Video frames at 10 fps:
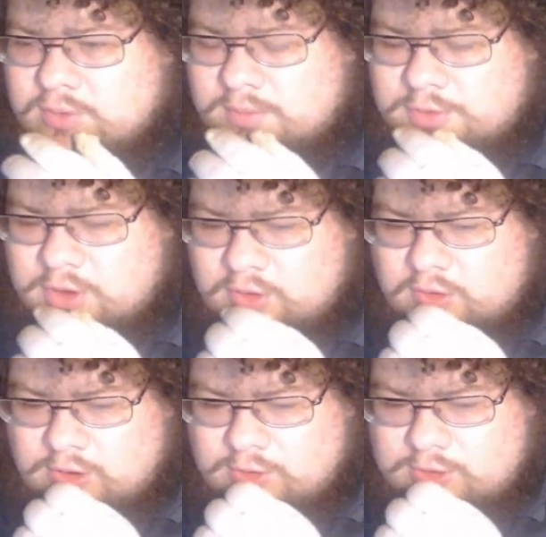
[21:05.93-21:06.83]
what I'm
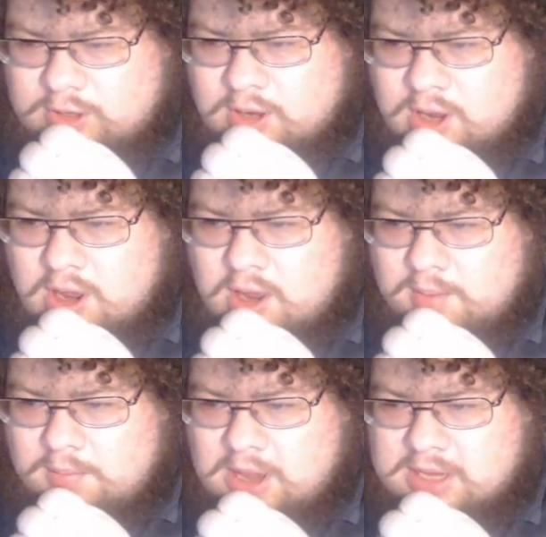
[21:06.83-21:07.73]
trying to say.
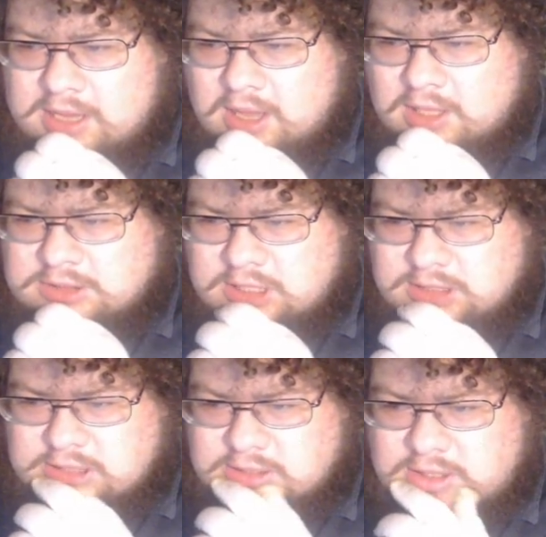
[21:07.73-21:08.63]
Mike Ellis
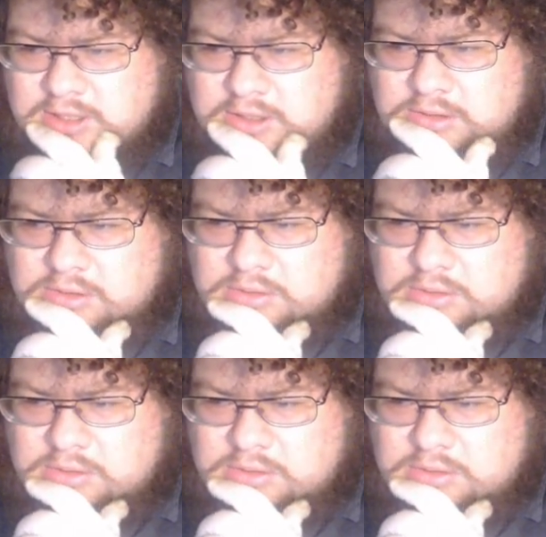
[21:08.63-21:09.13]
does, I think.